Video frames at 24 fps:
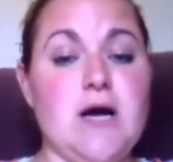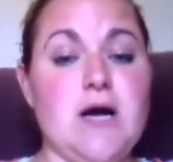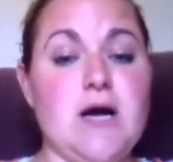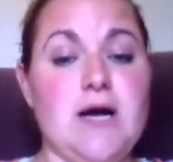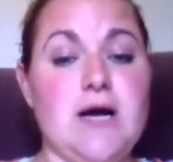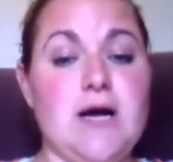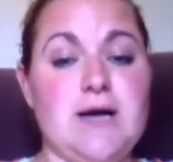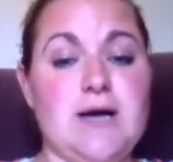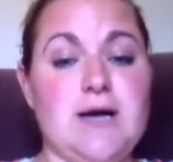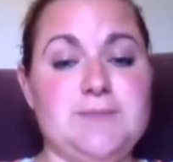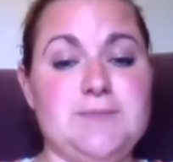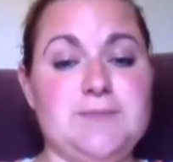
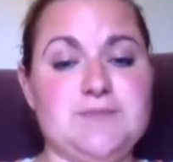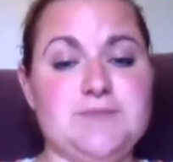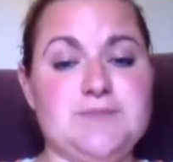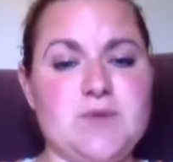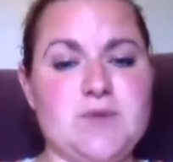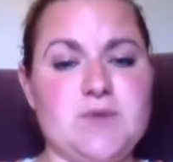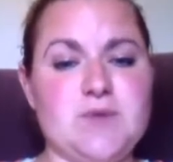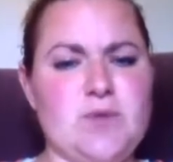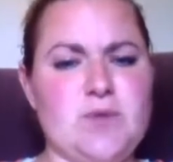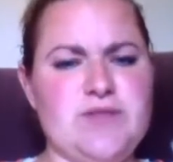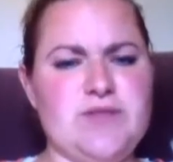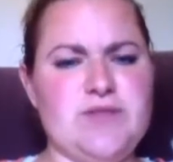um,
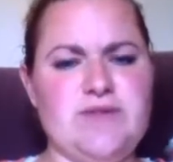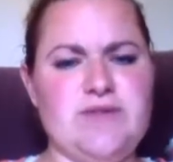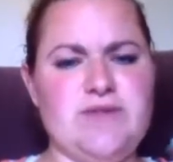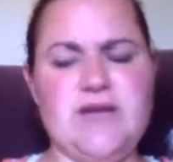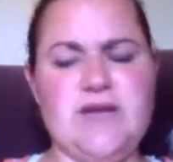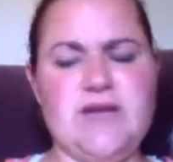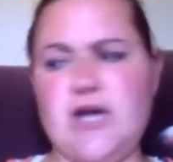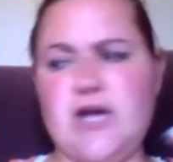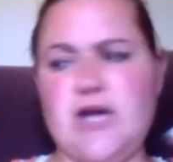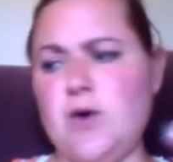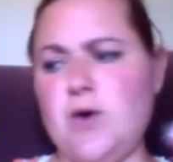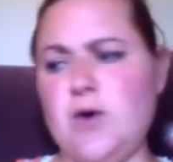with the
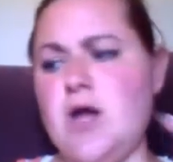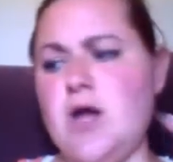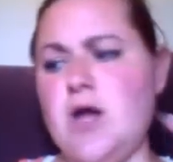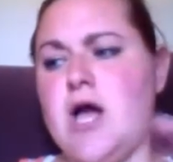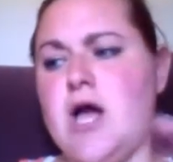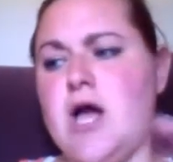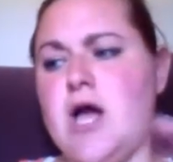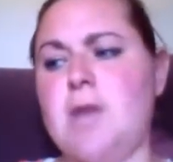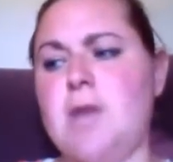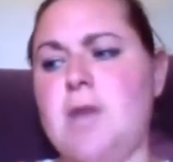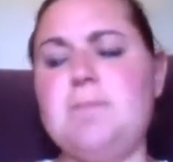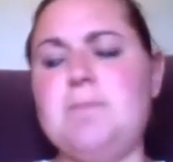video.
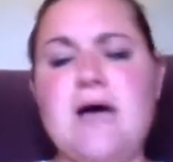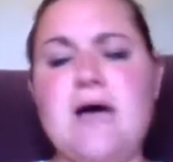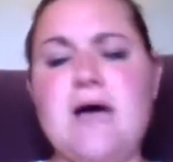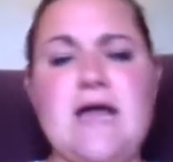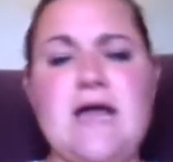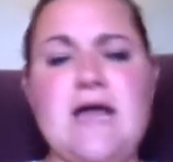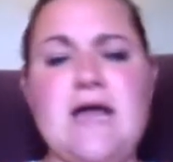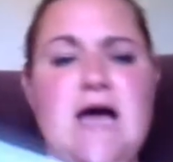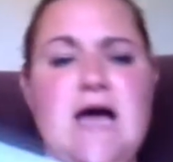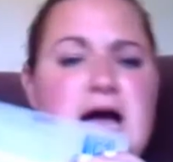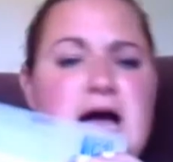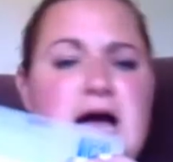
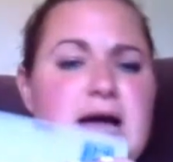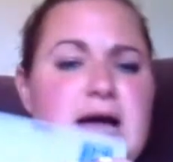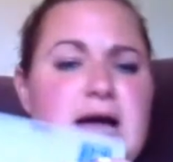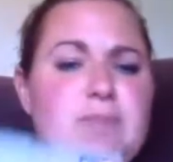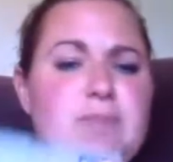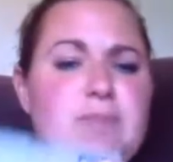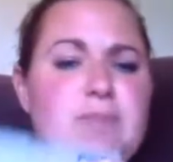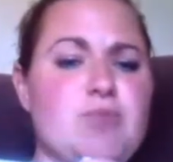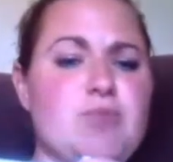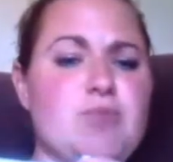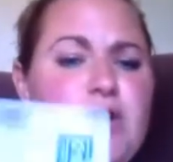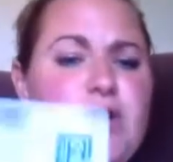But I
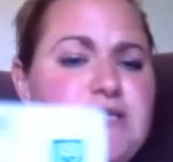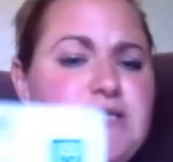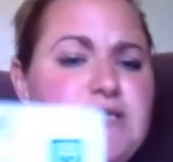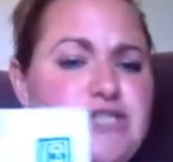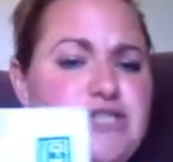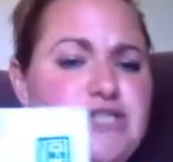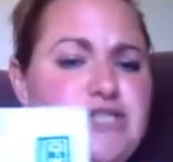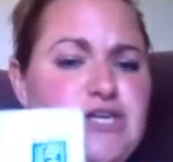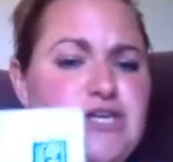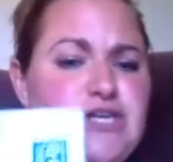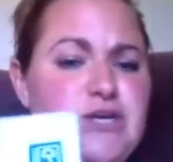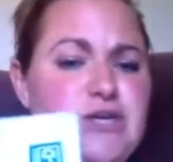brought
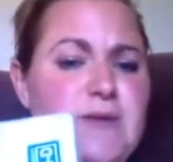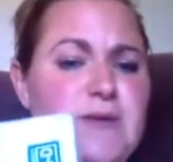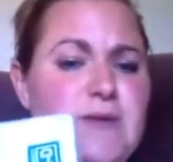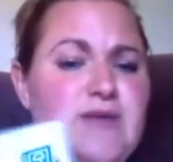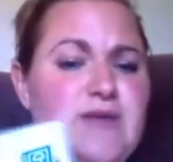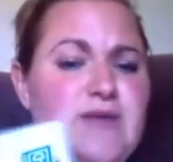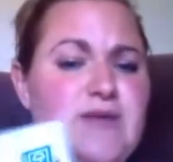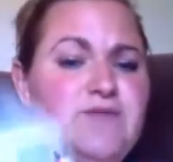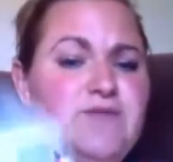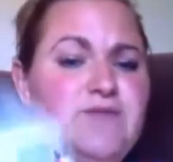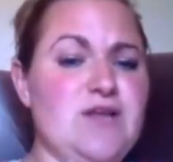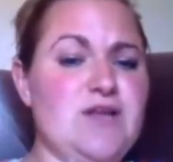to you
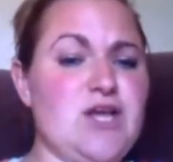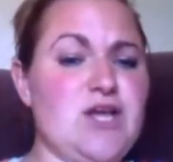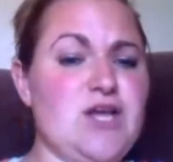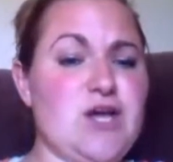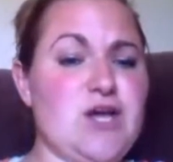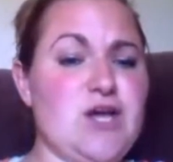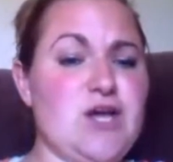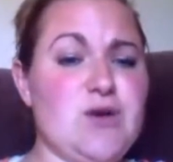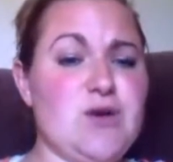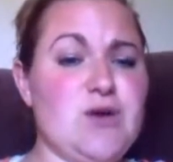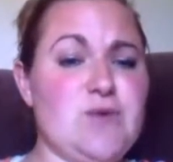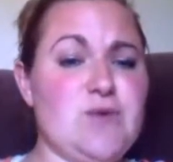a
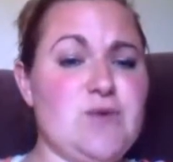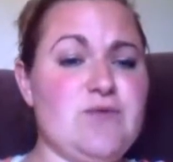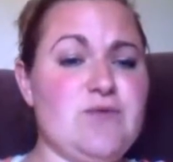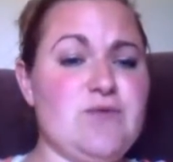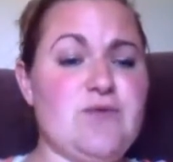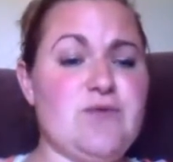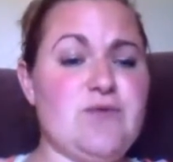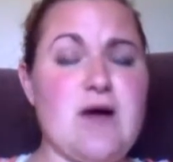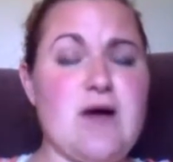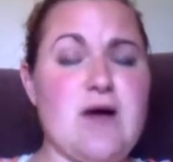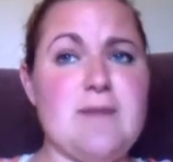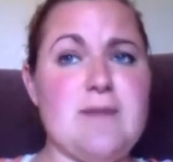video
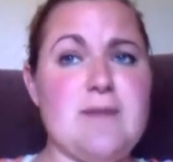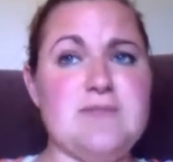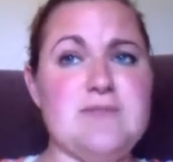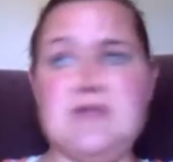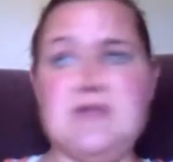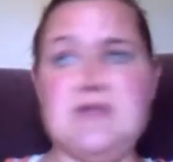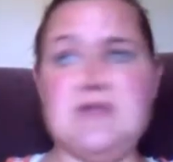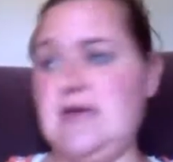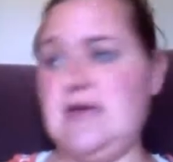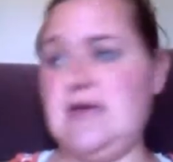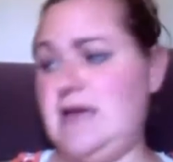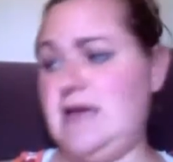from
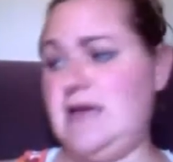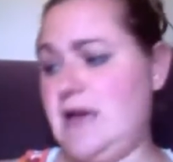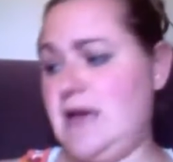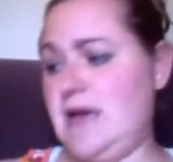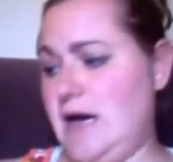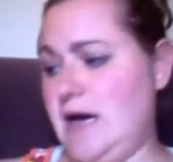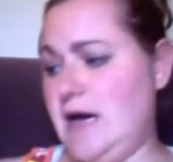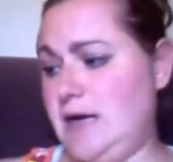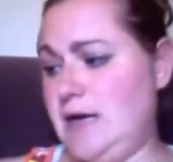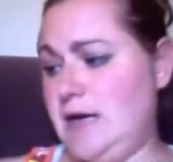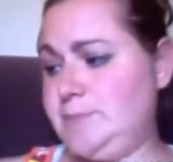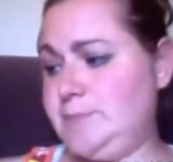the
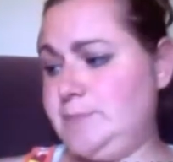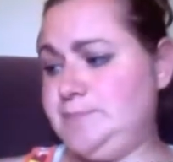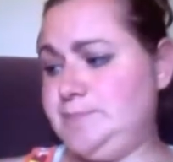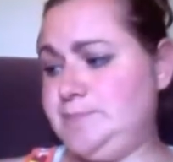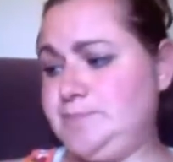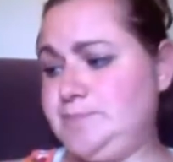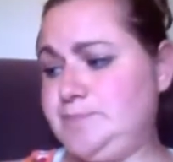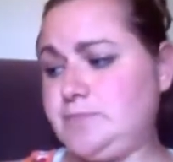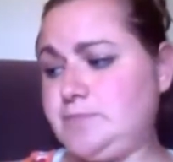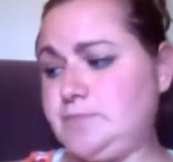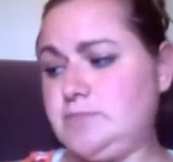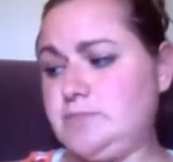um,
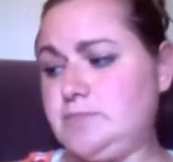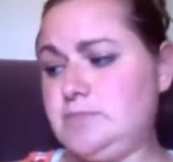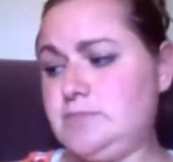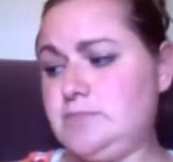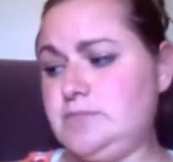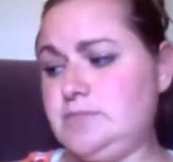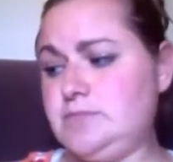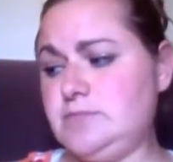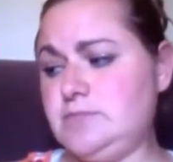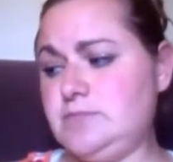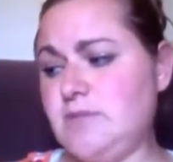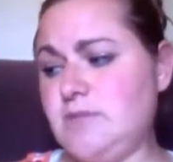
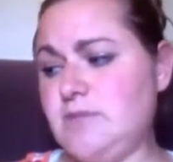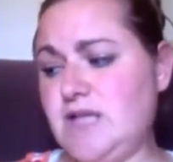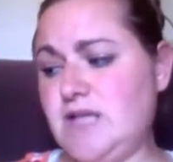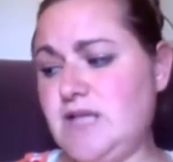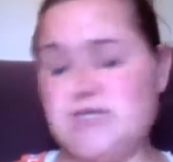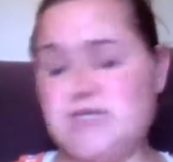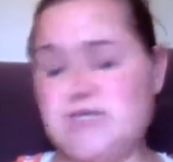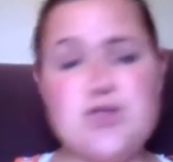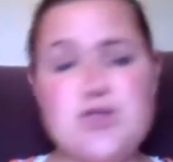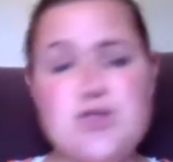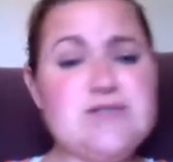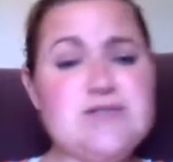
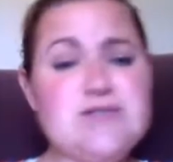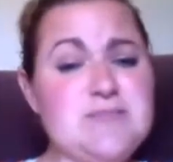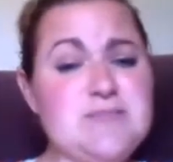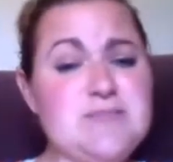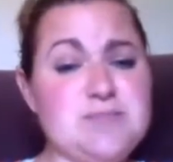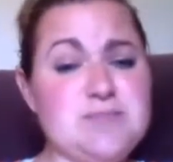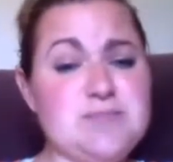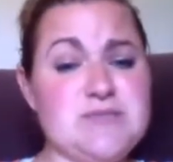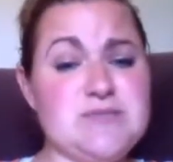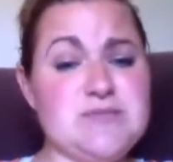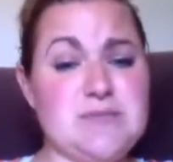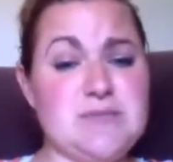Salon Su
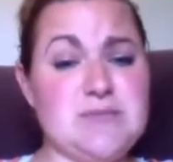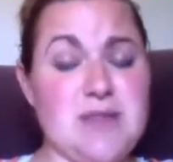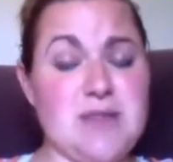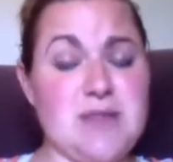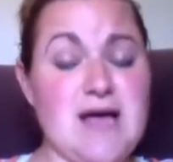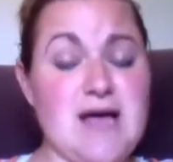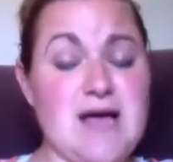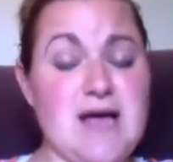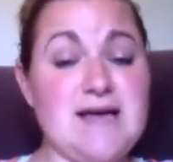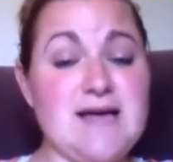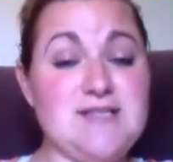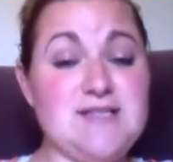
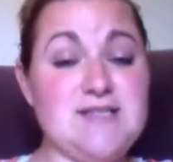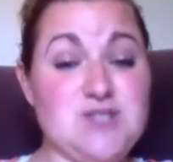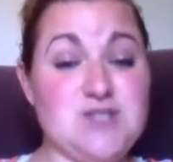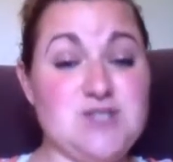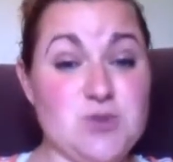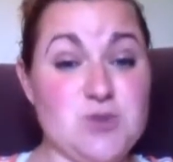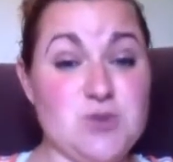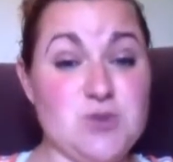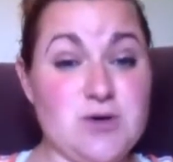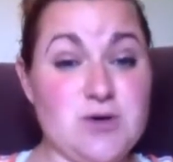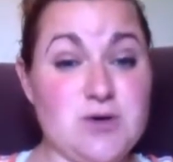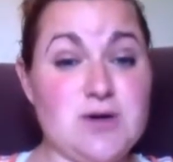Supply
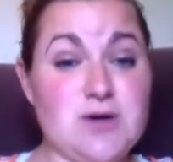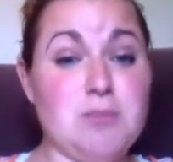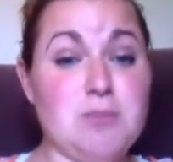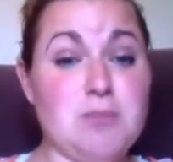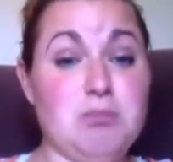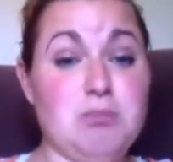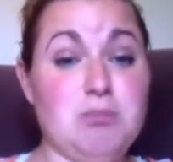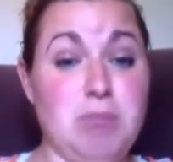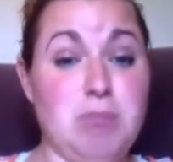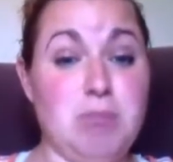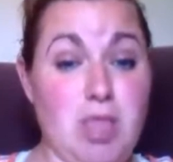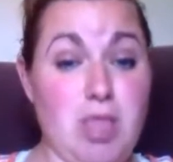store,
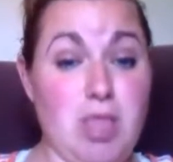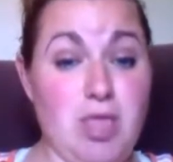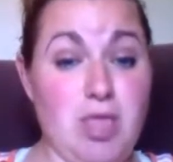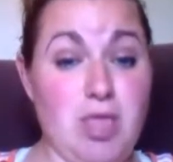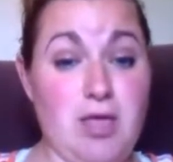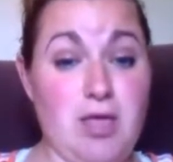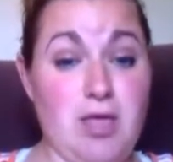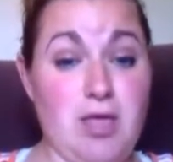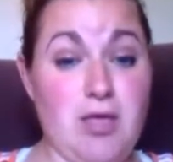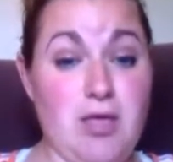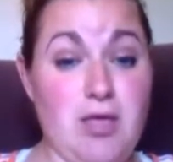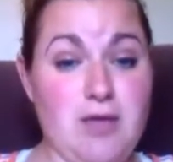
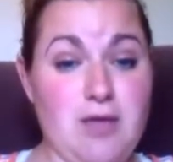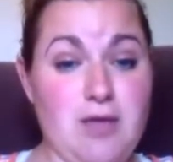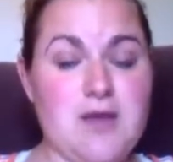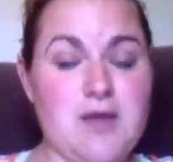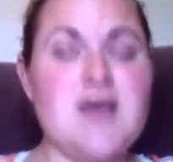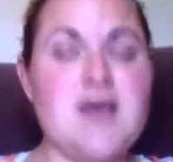Blah.